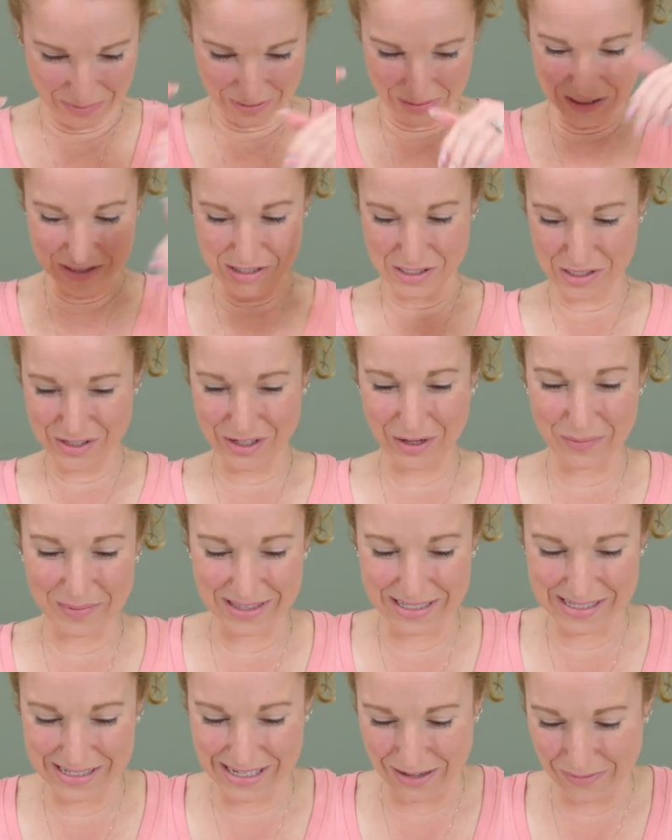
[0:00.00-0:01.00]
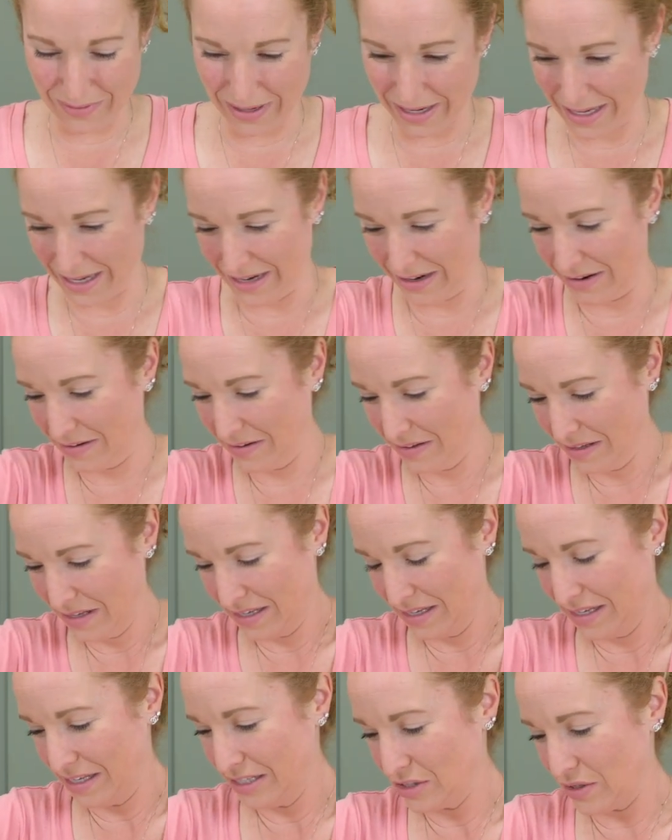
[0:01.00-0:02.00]
Let's just start with this guy right here.
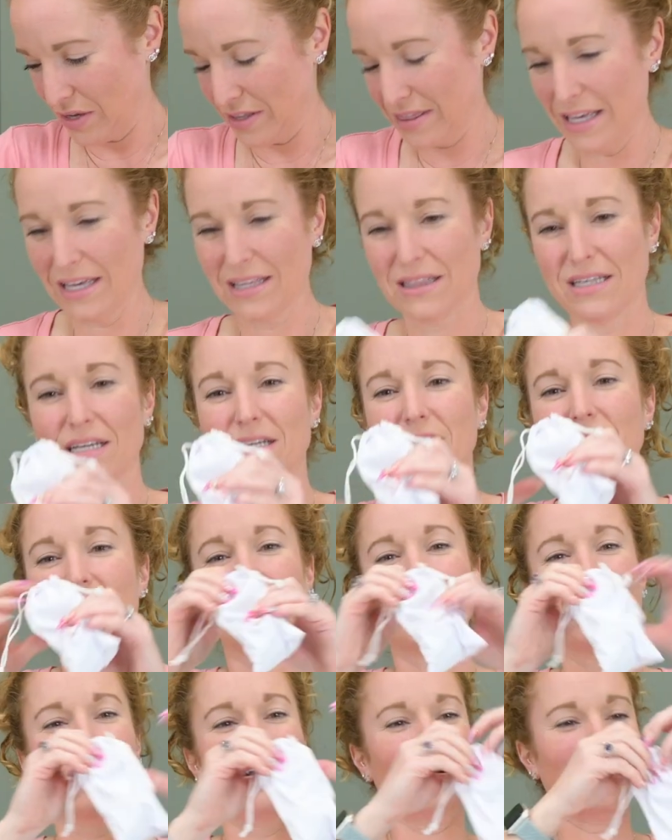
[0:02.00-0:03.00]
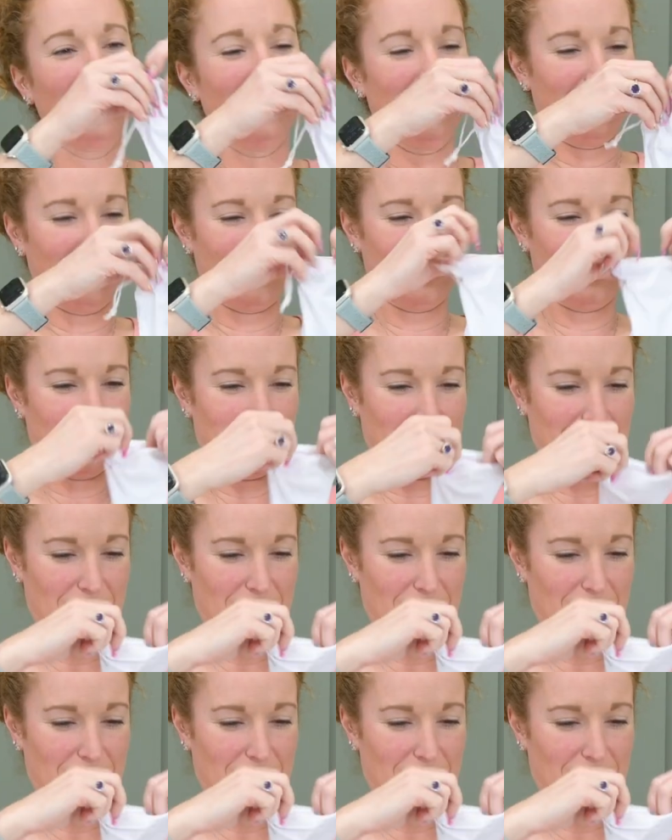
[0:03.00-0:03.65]
So I think these are